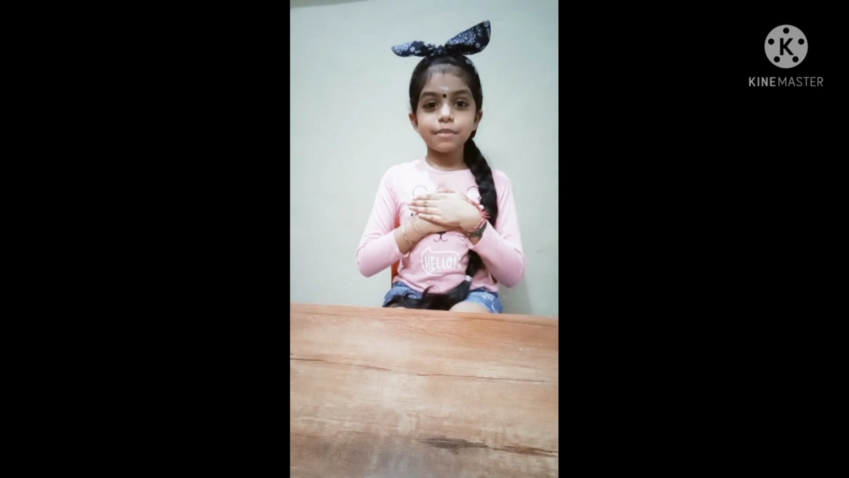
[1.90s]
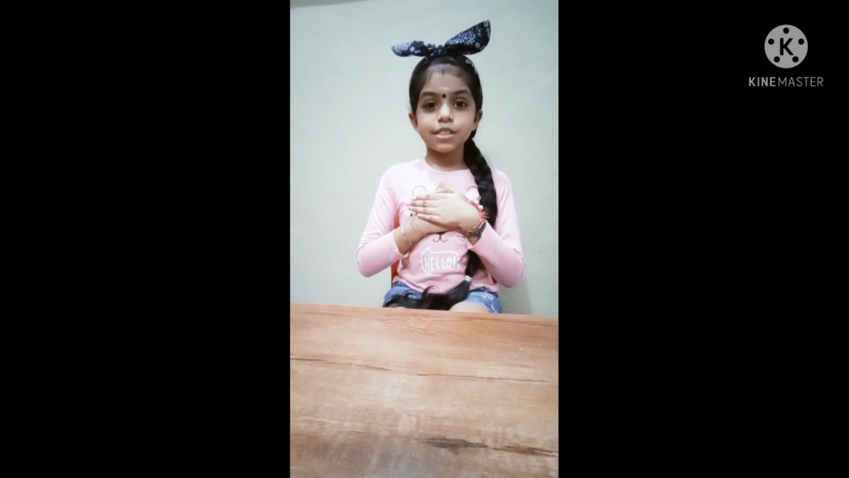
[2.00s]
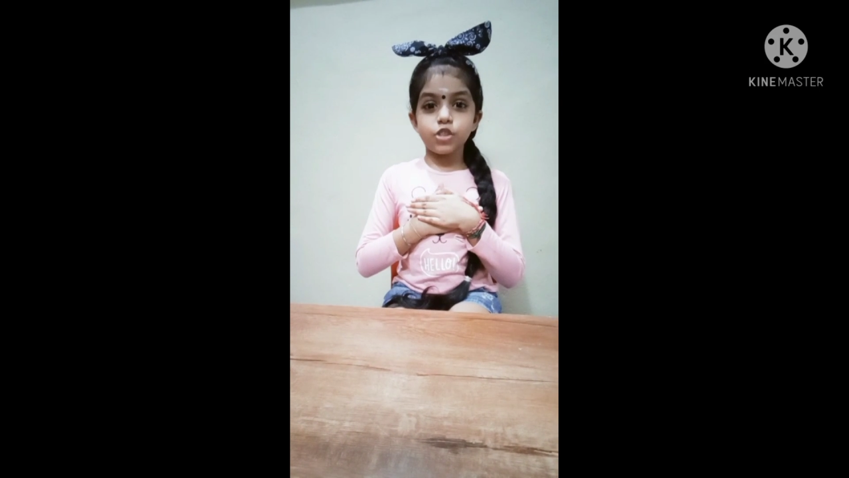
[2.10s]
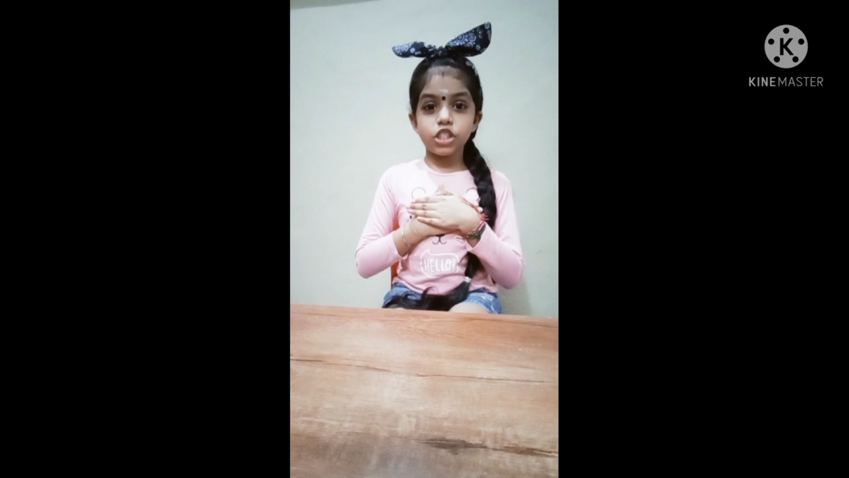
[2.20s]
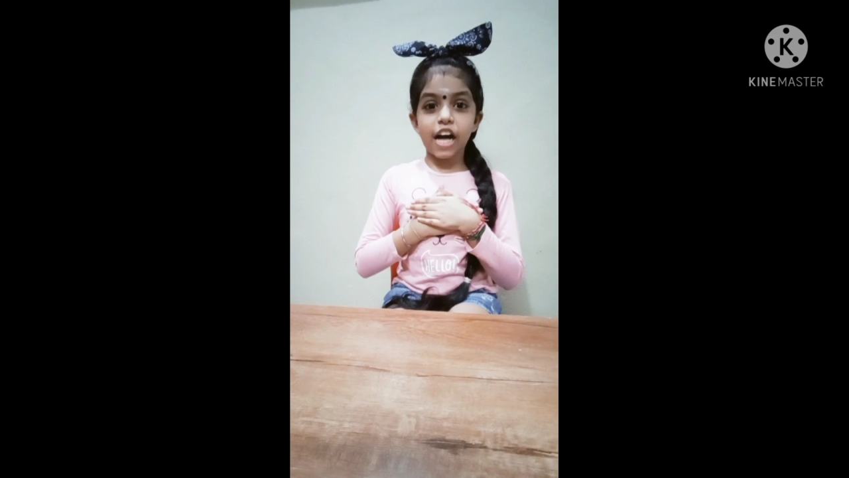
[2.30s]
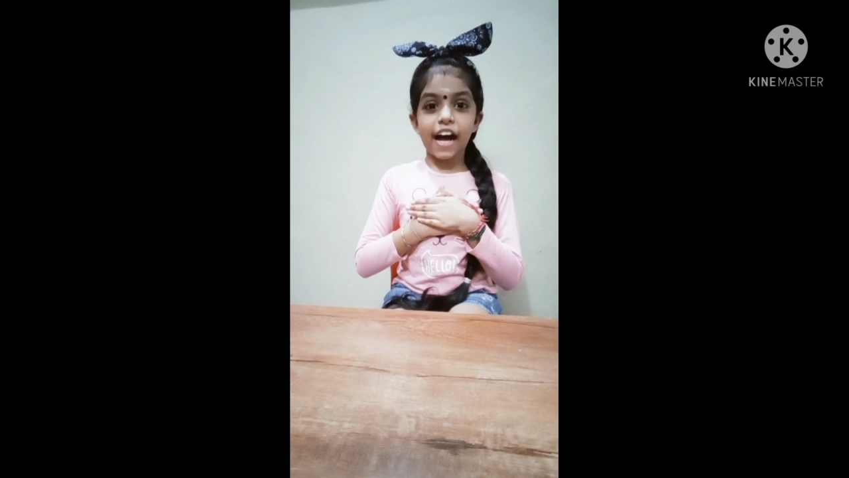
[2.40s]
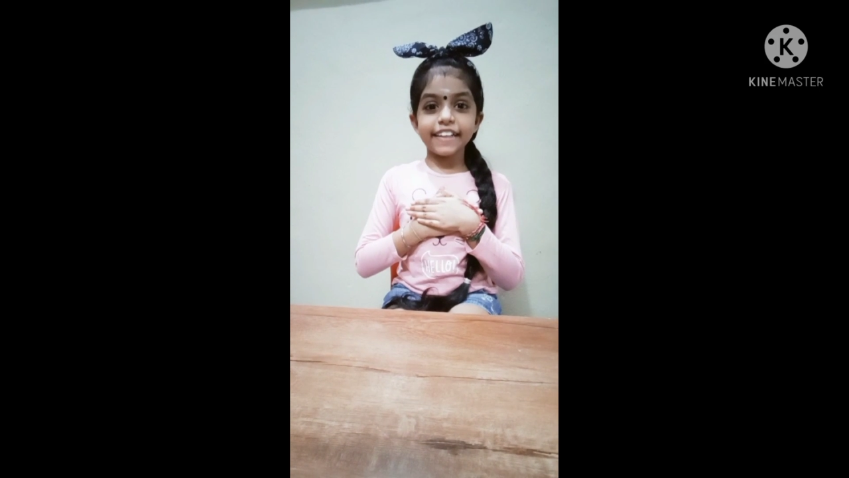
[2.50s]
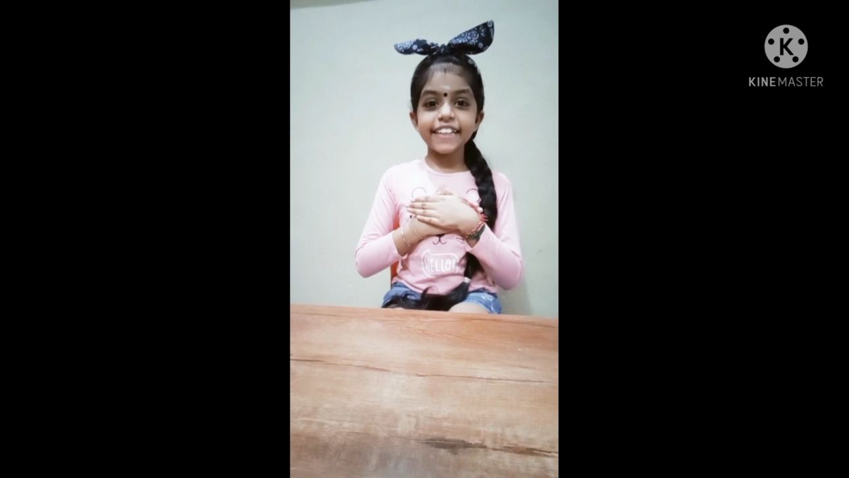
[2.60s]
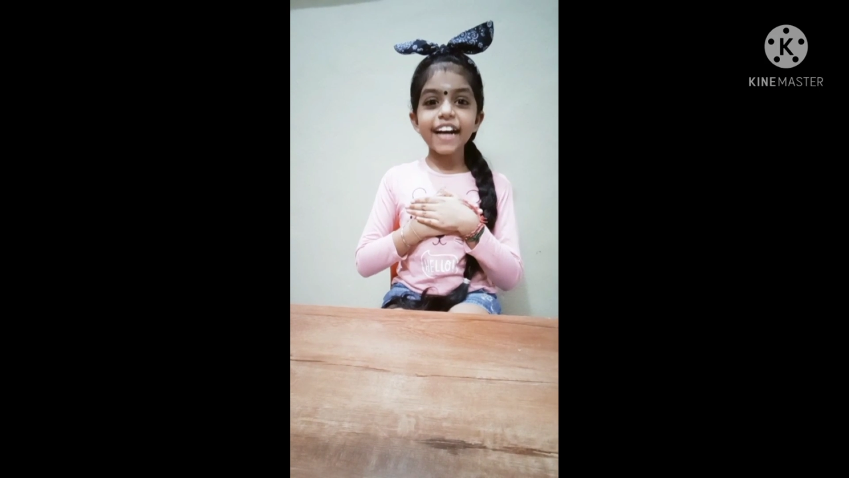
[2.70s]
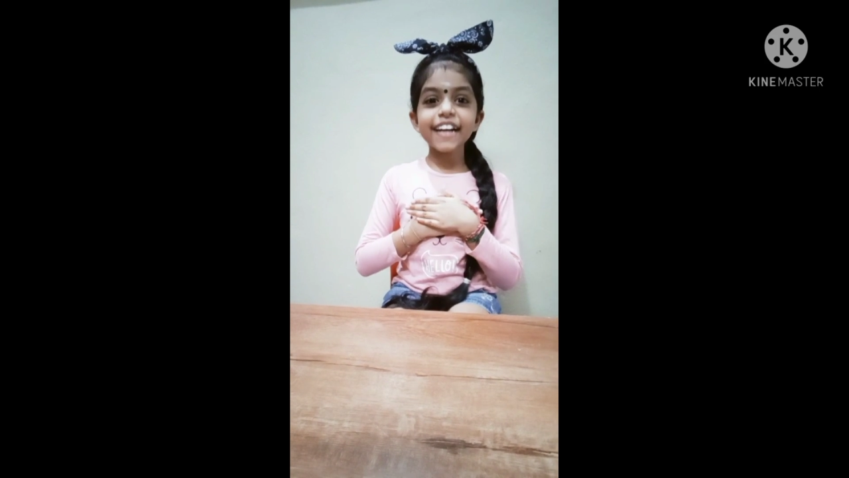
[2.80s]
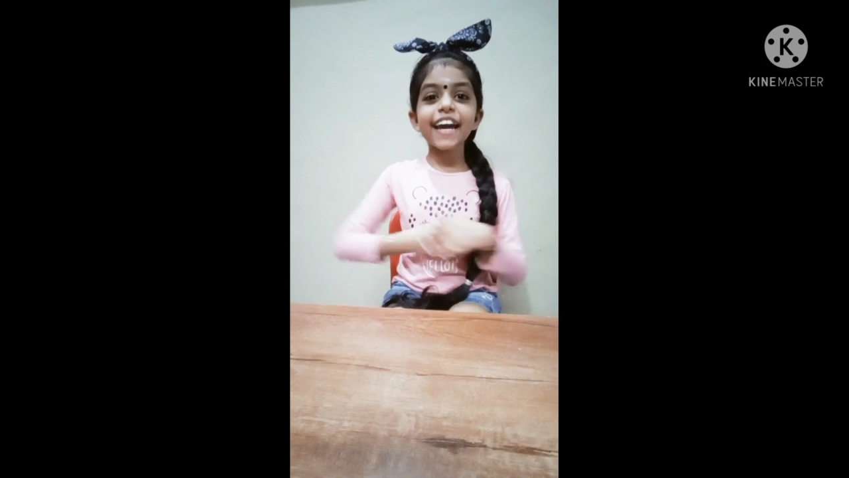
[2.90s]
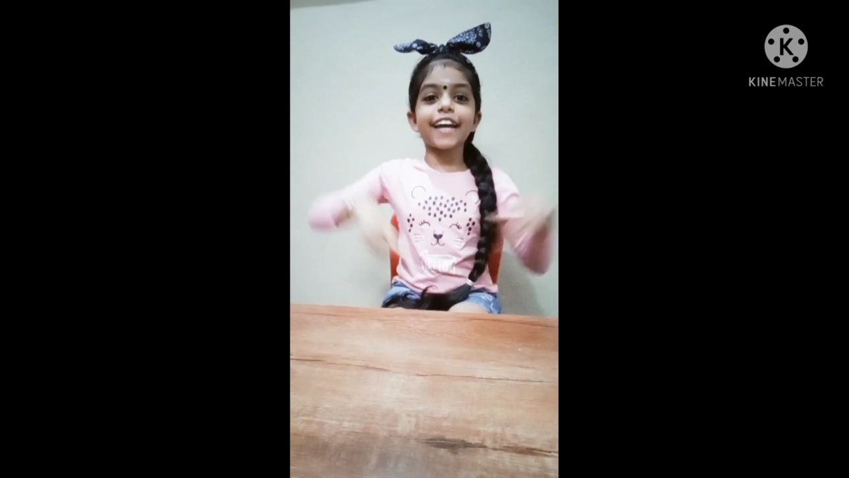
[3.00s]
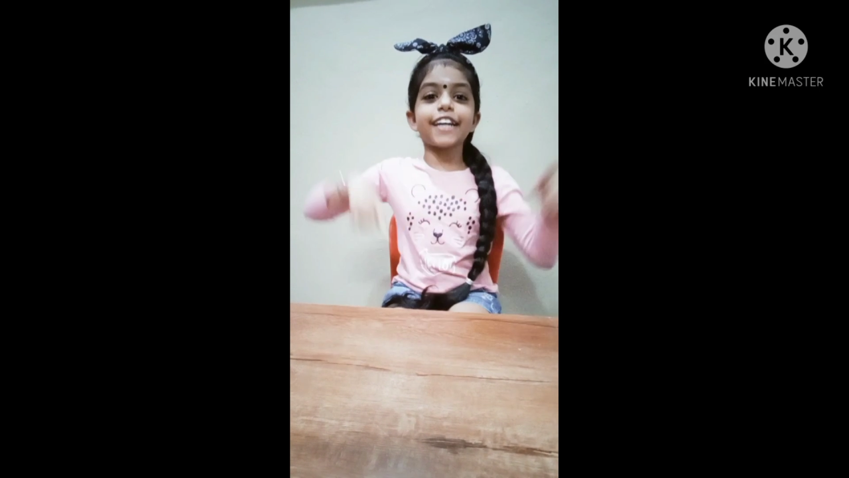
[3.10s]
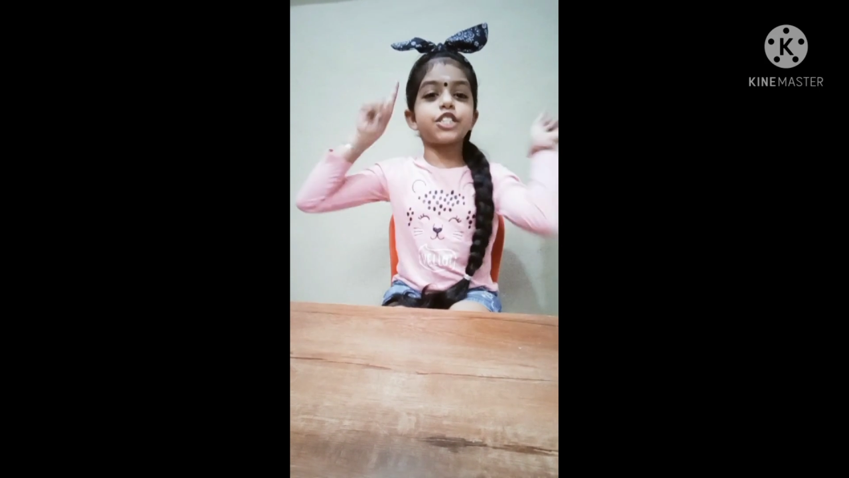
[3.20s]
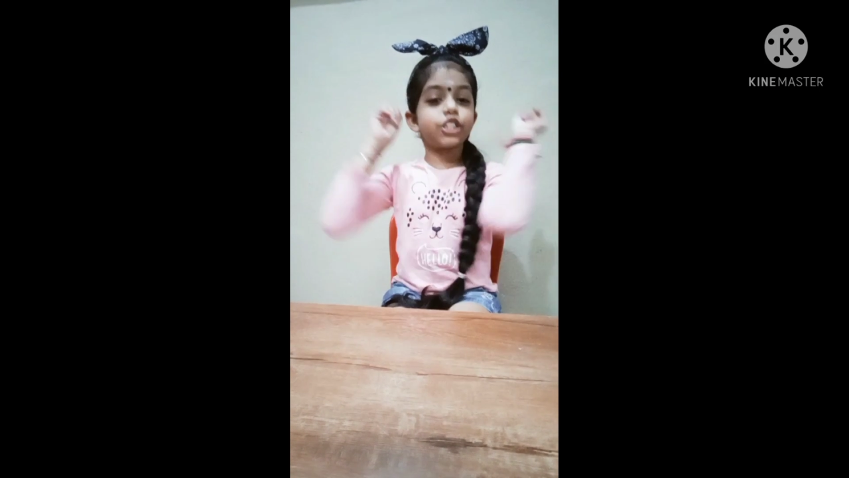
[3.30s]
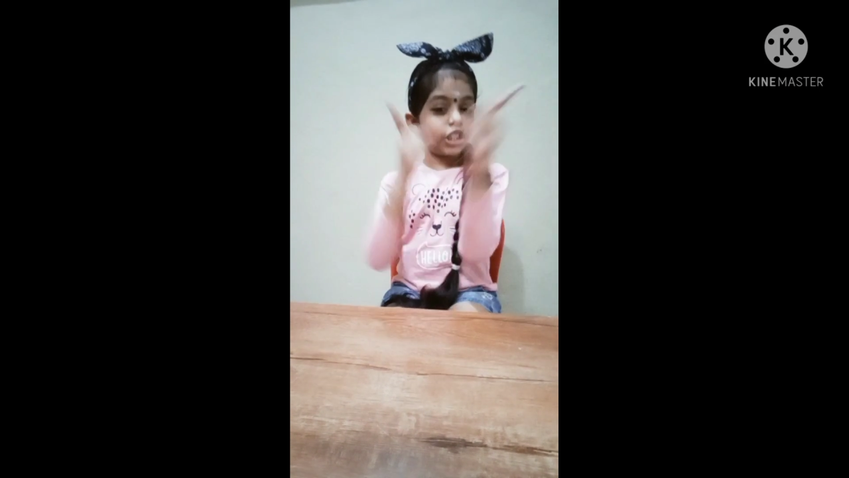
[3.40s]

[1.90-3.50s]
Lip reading: Vishali Rakesh.